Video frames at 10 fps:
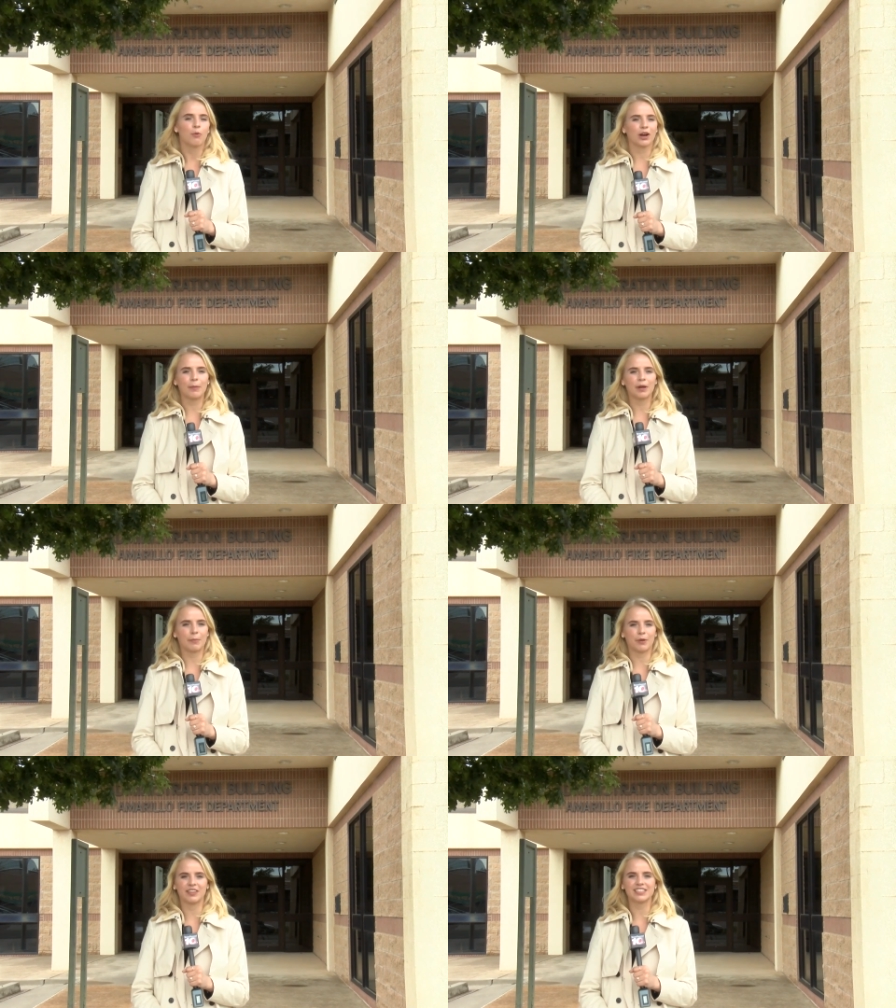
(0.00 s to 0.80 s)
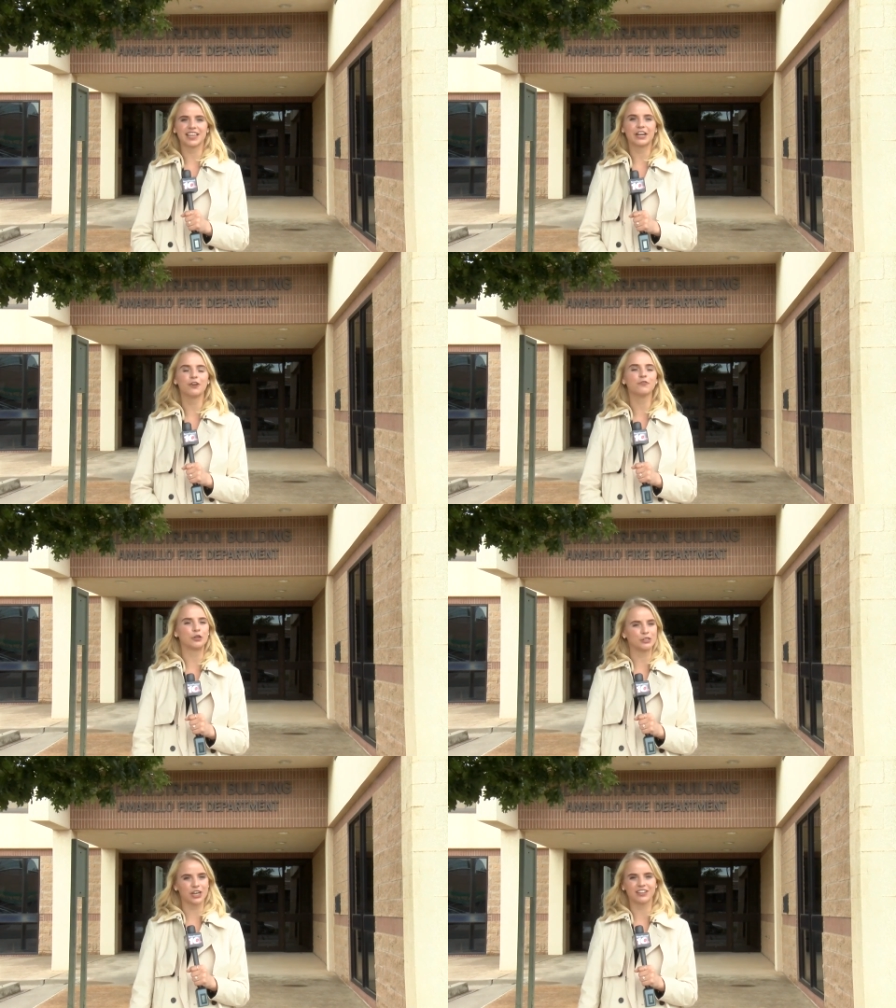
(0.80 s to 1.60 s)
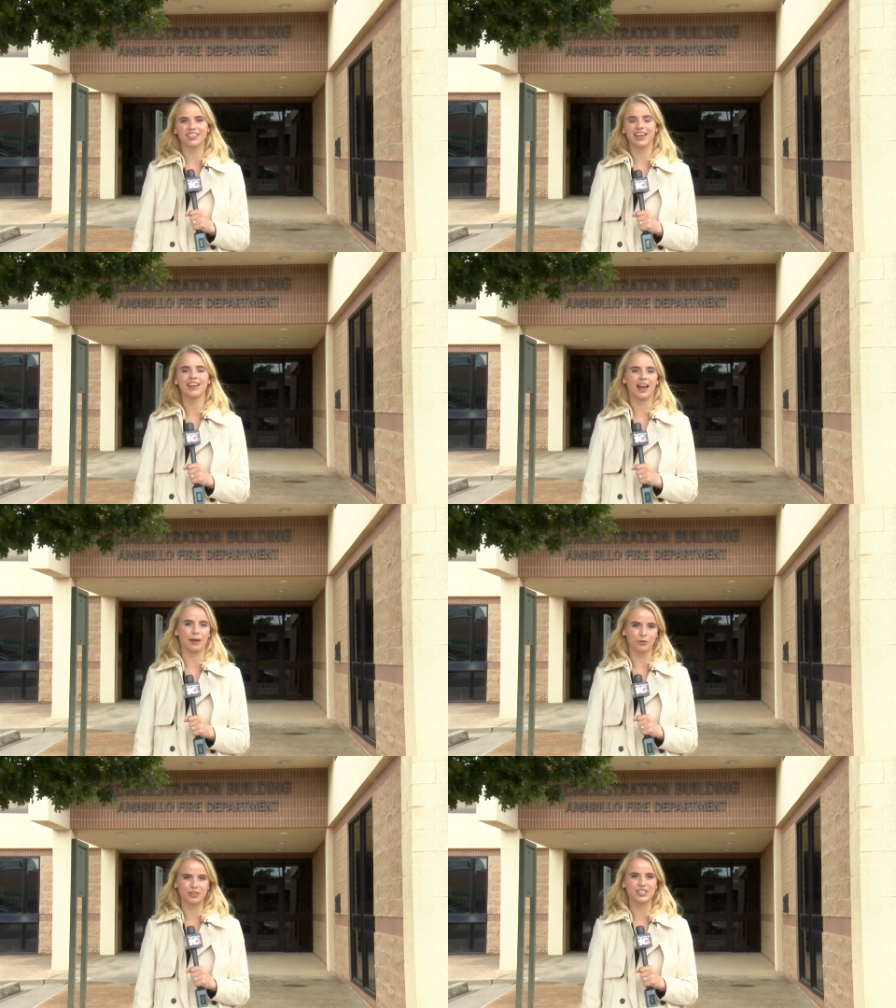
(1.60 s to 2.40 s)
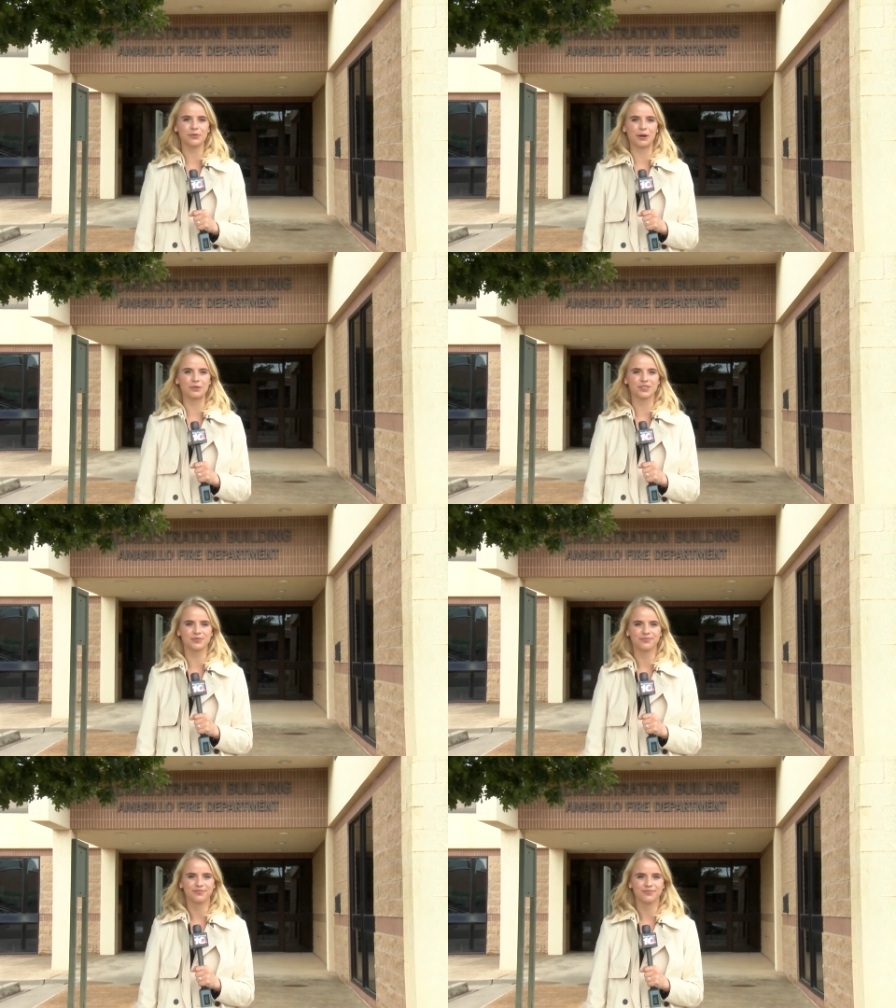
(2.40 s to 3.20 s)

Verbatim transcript: More coming up on this later. For News Channel 10, I'm Kristie Rose.